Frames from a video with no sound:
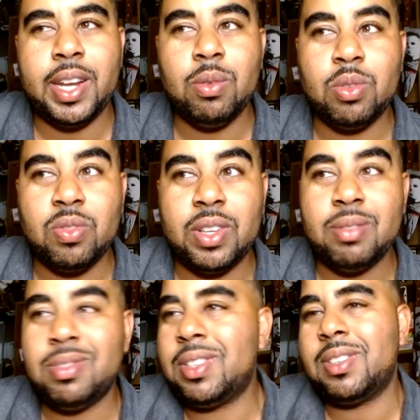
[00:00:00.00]
And
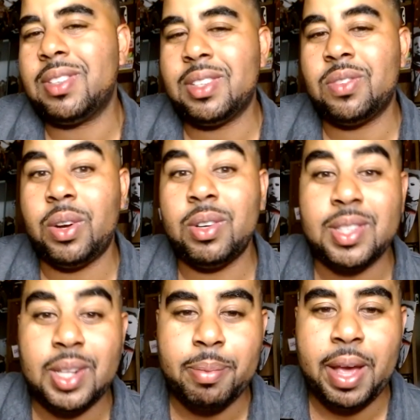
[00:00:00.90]
it's very
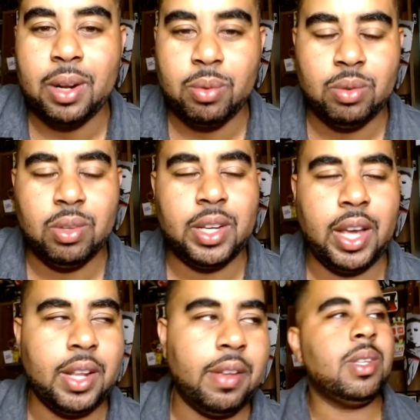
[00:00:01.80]
cinematic when you look
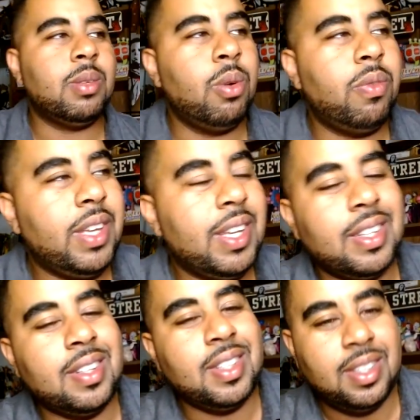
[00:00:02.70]
at it. This movie
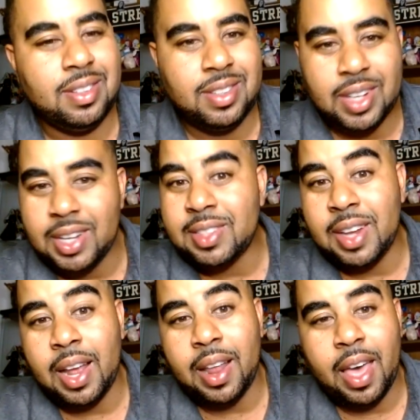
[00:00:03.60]
does
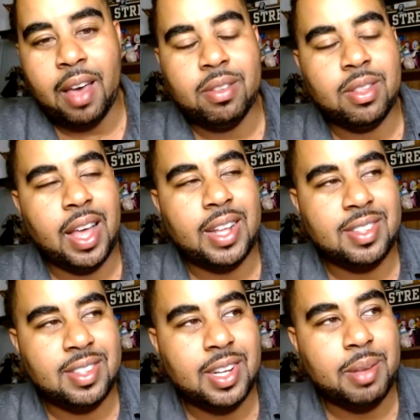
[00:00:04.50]
not have that
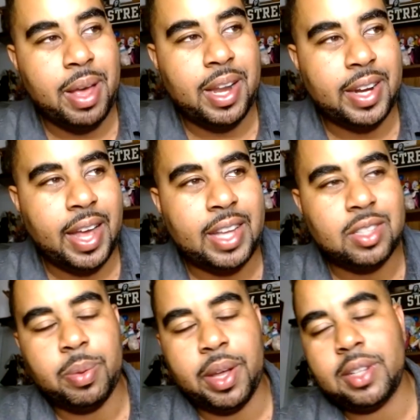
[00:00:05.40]
cinematic
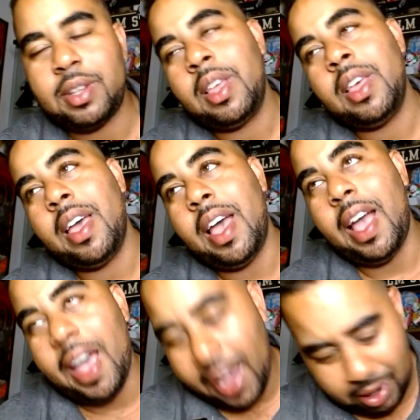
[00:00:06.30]
aspect
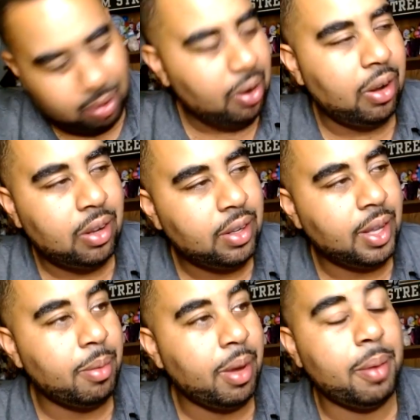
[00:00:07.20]
at all,
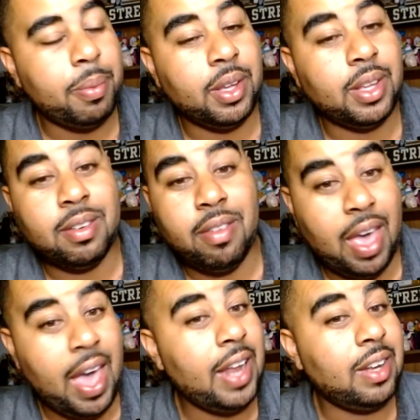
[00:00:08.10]
in my opinion,
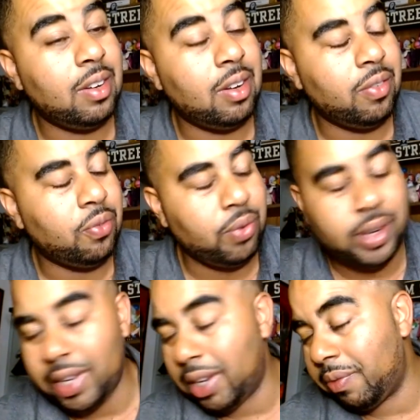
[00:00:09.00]
at
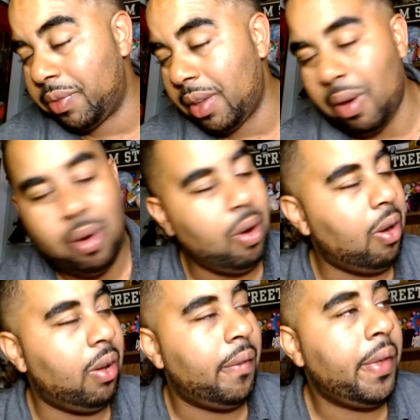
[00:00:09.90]
freaking
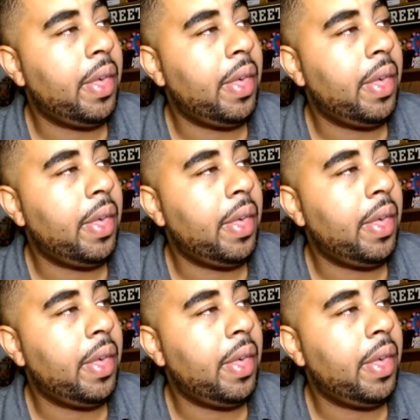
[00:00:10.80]
all.